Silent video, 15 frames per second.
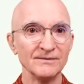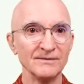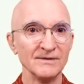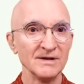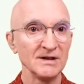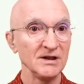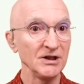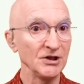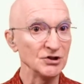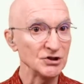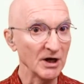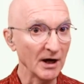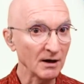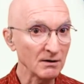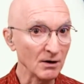Each
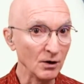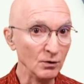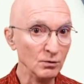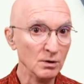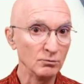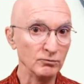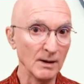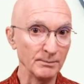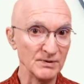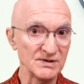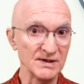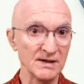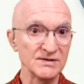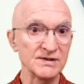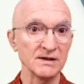arrow
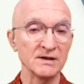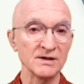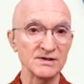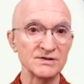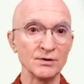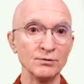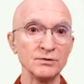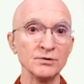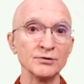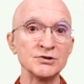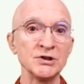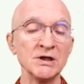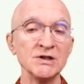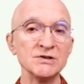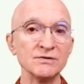represents a custodial
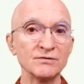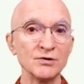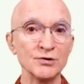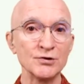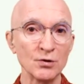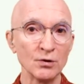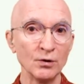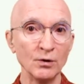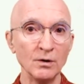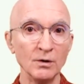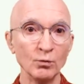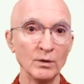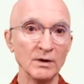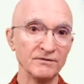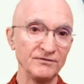change of control,
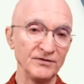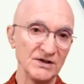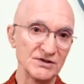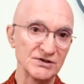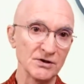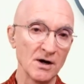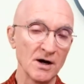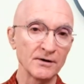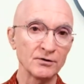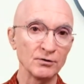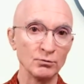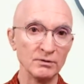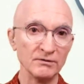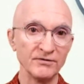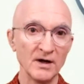where feedstock or
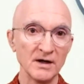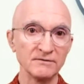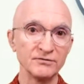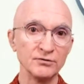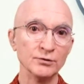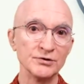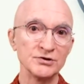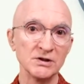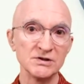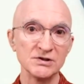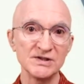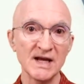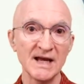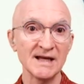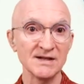refined fuel changes
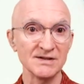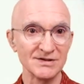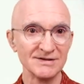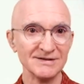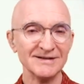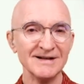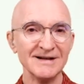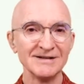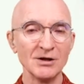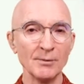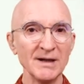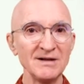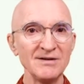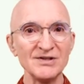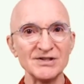hands. Now,
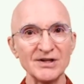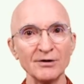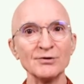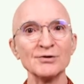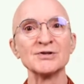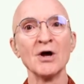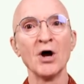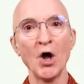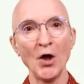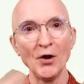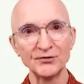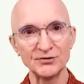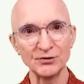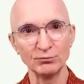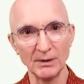many of these arrows
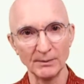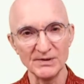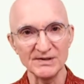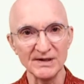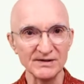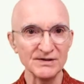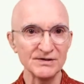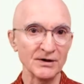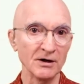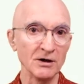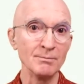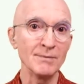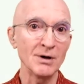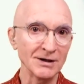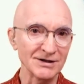also represent entire
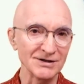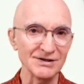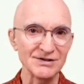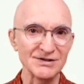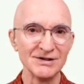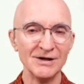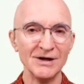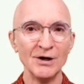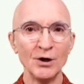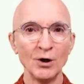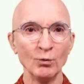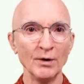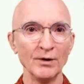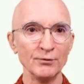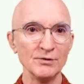markets,
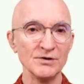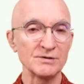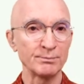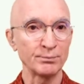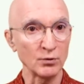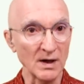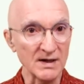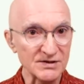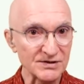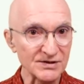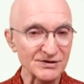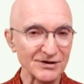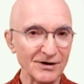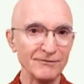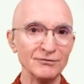where there is price
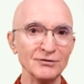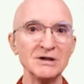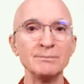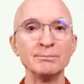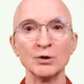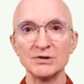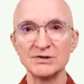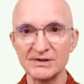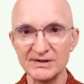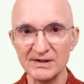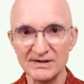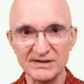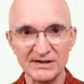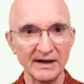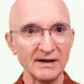discovery, purchase and
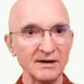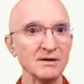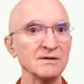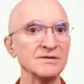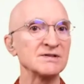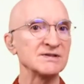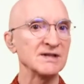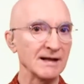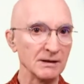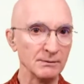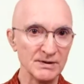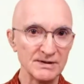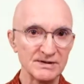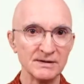sale, settlement.